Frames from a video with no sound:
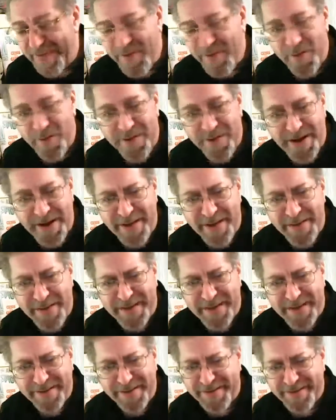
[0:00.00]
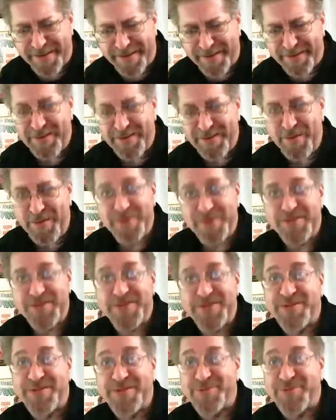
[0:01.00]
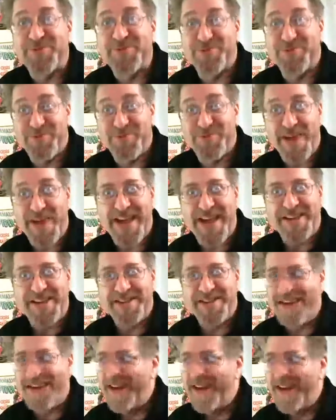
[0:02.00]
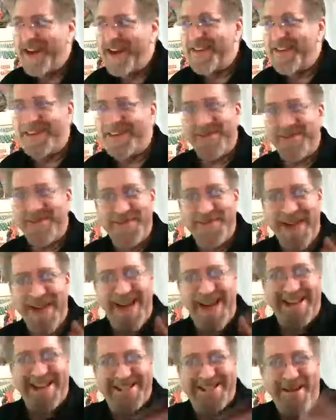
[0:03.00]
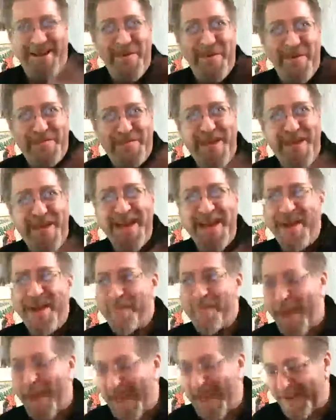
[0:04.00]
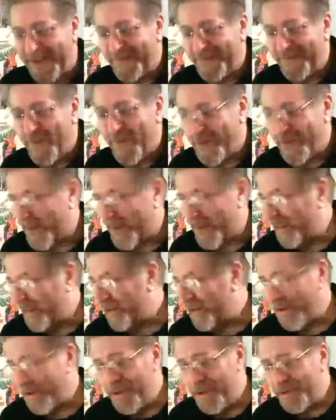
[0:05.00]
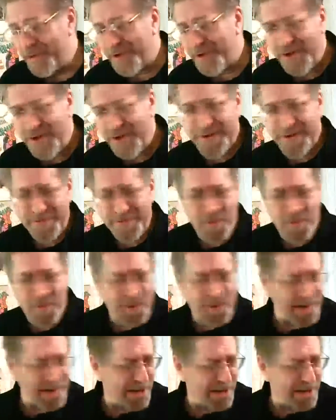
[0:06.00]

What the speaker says: going on. I mean, it was just strange. These two guys go back and forth on each other. You signed the book, and